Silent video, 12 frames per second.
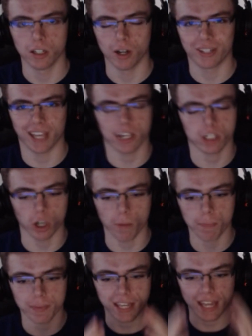Okay, so
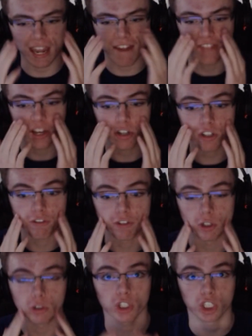if there's a
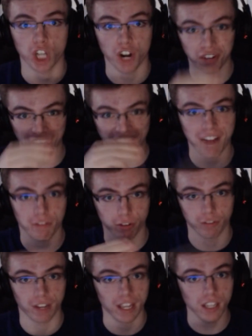filter covering half their
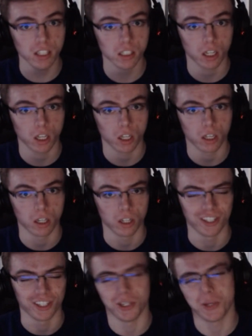face,
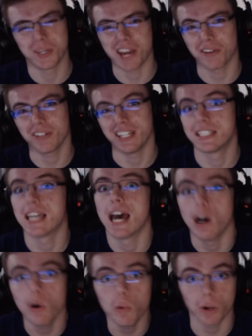you can't really
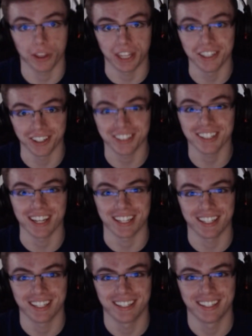tell what they look like.